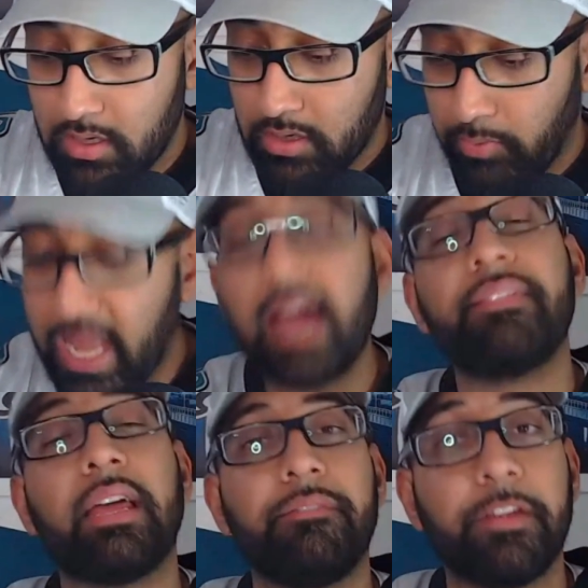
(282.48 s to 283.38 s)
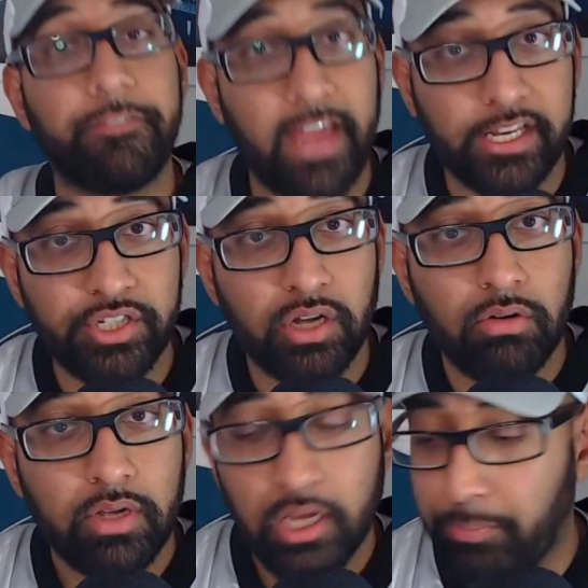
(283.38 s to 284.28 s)
We have that in Vic Fangio.
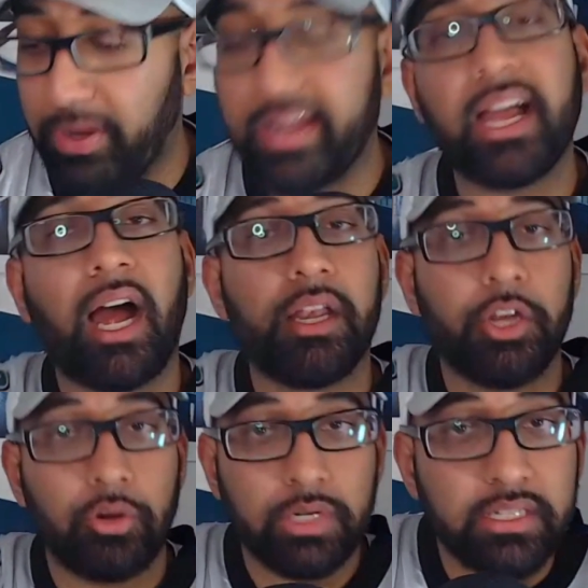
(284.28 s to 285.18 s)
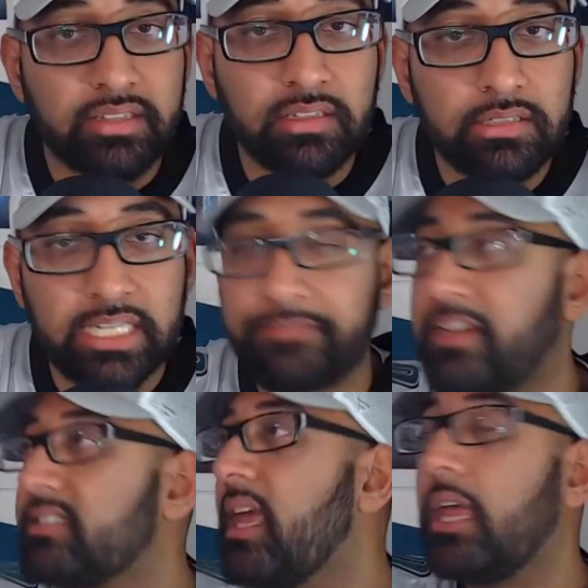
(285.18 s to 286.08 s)
He'll bring continuity to the
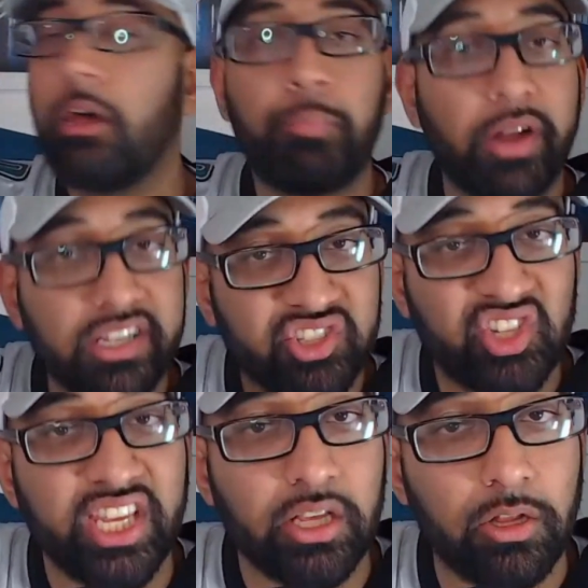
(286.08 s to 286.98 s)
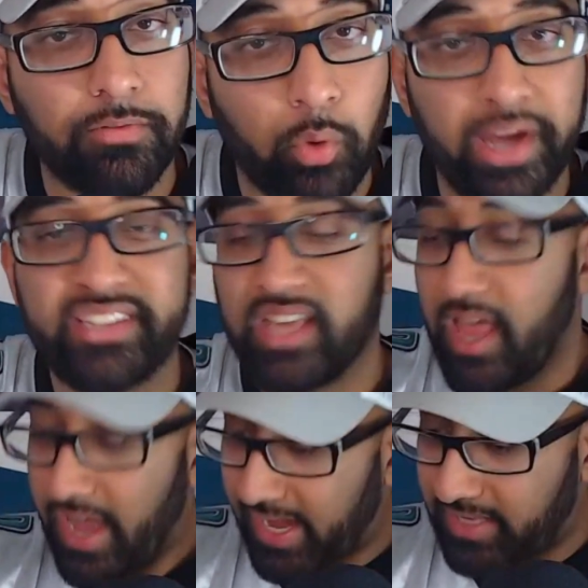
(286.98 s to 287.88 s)
defense. He'll bring a singular voice.
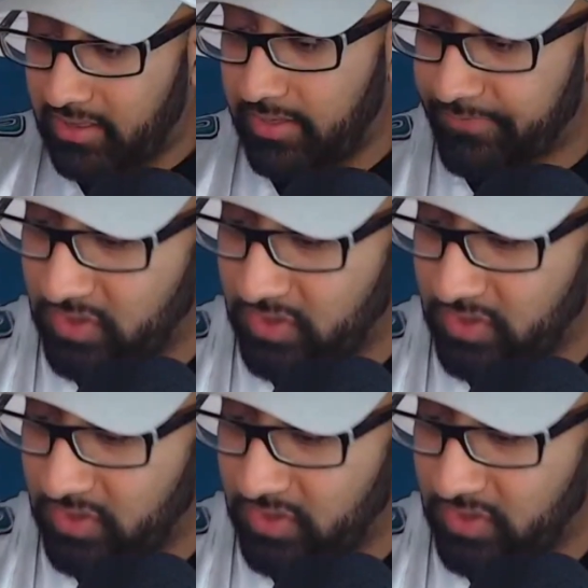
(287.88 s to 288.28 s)
And if you